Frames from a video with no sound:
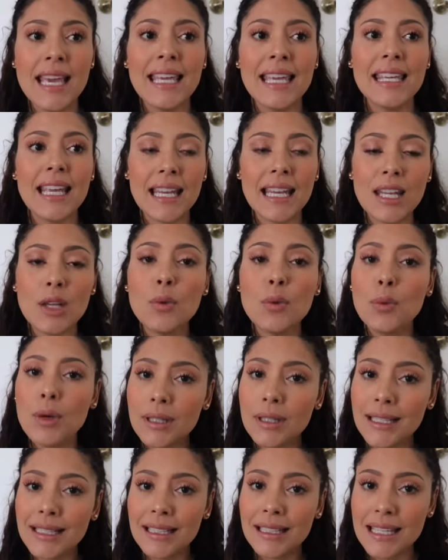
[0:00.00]
Yet he
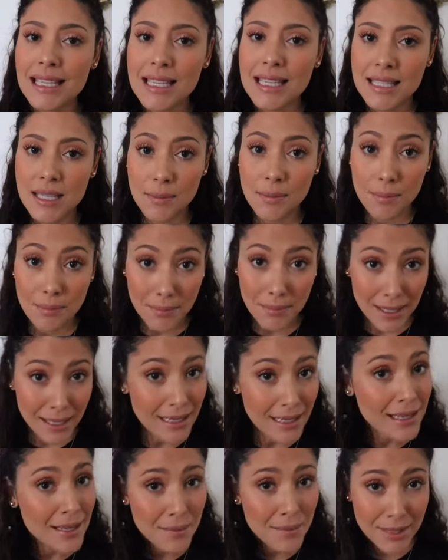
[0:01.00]
willingly
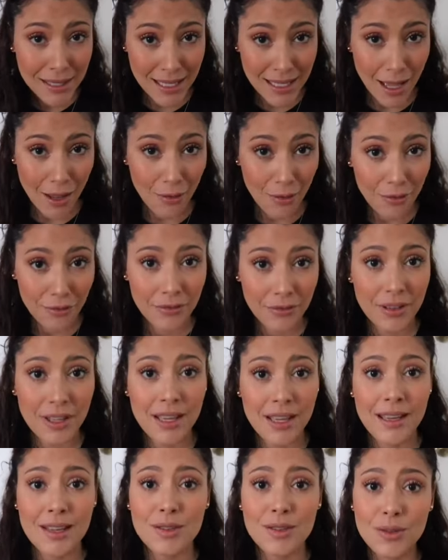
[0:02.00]
submitted himself
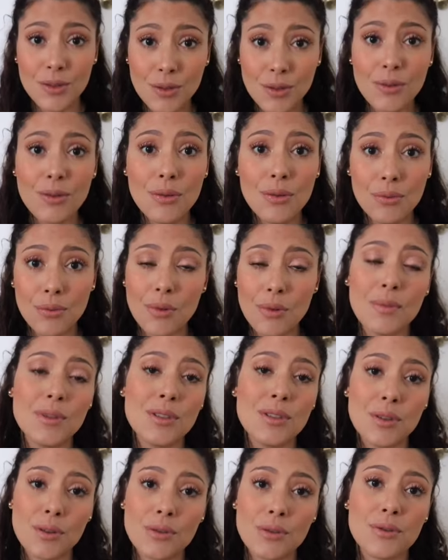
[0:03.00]
to the Roman
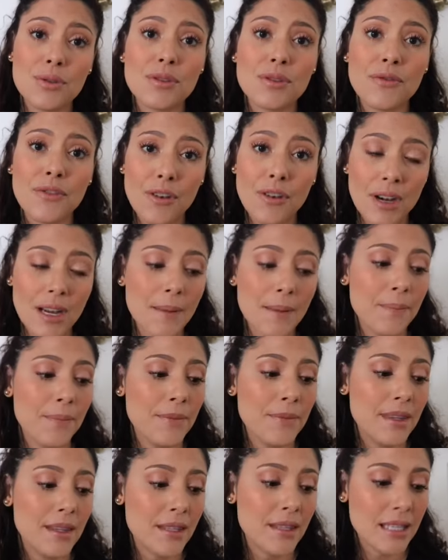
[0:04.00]
soldiers for him
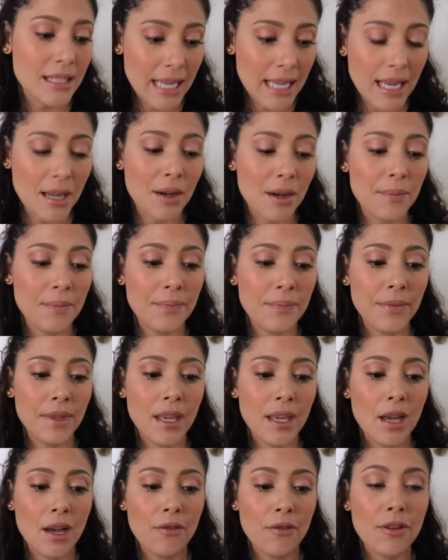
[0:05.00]
to take him,
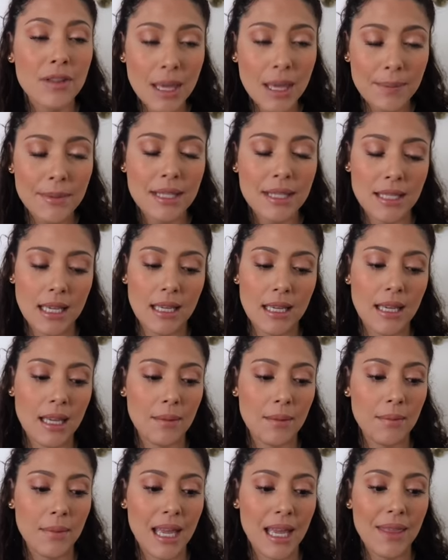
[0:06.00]
for them to take
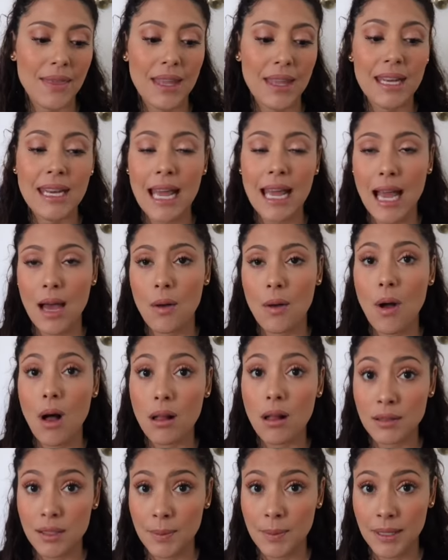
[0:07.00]
him, and then now
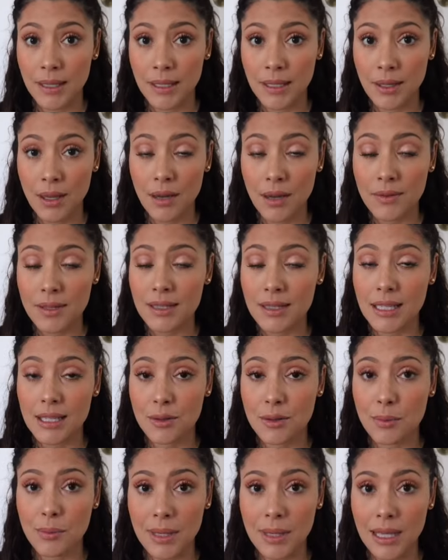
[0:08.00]
ultimately, obviously,
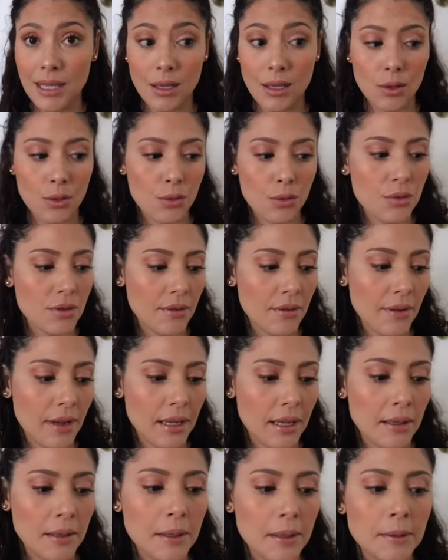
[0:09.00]
to be
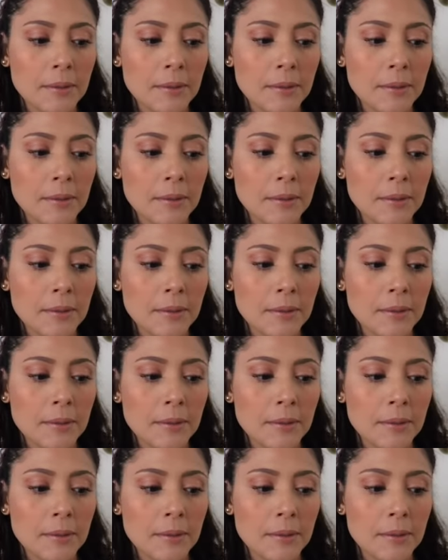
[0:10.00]
crucified.